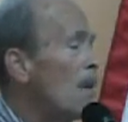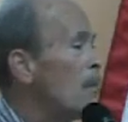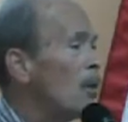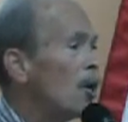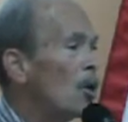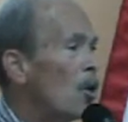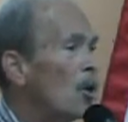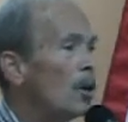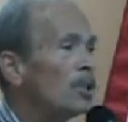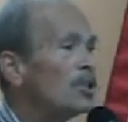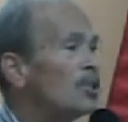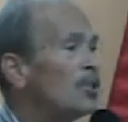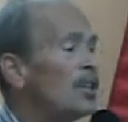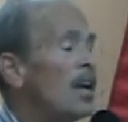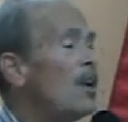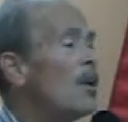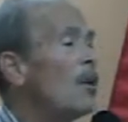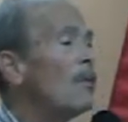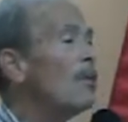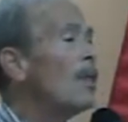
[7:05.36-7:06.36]
Because
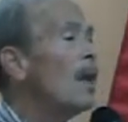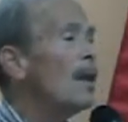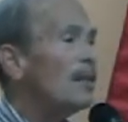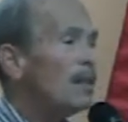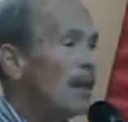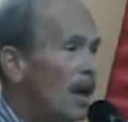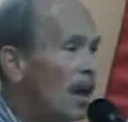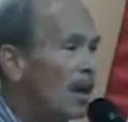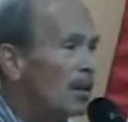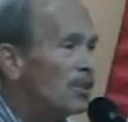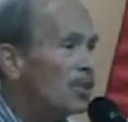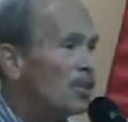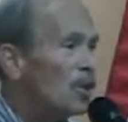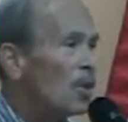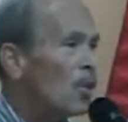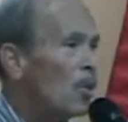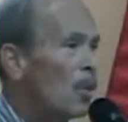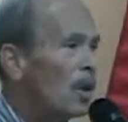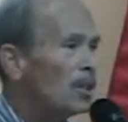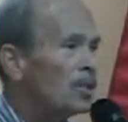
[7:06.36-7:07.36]
they don't like to answer
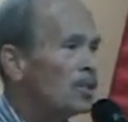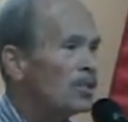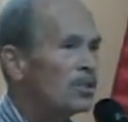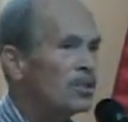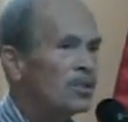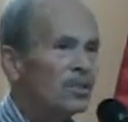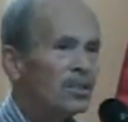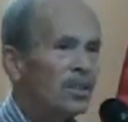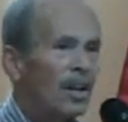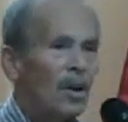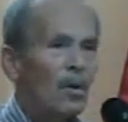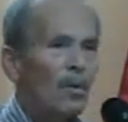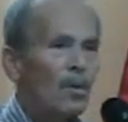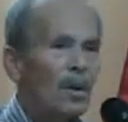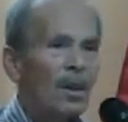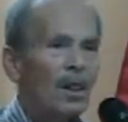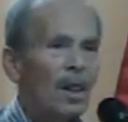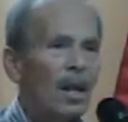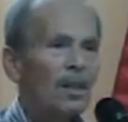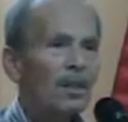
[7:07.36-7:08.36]
questions, they
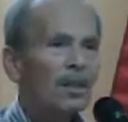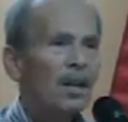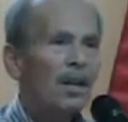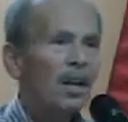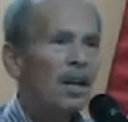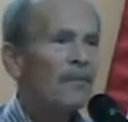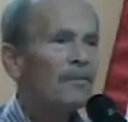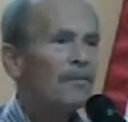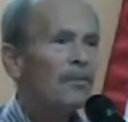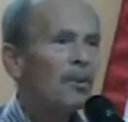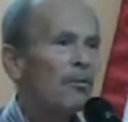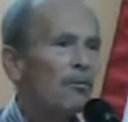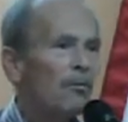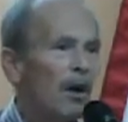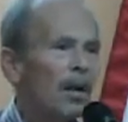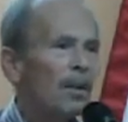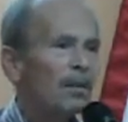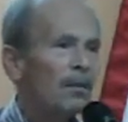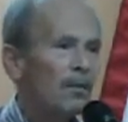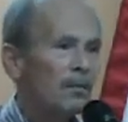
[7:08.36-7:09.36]
only like to give
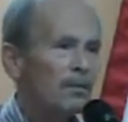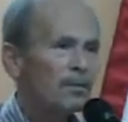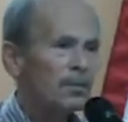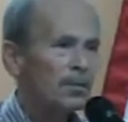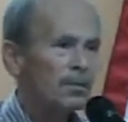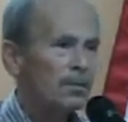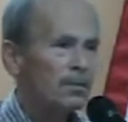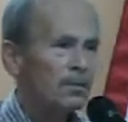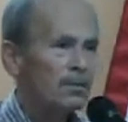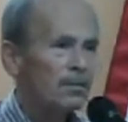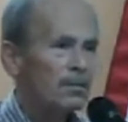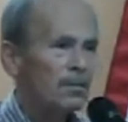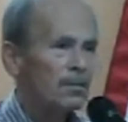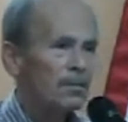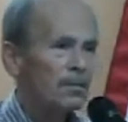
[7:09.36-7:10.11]
directives.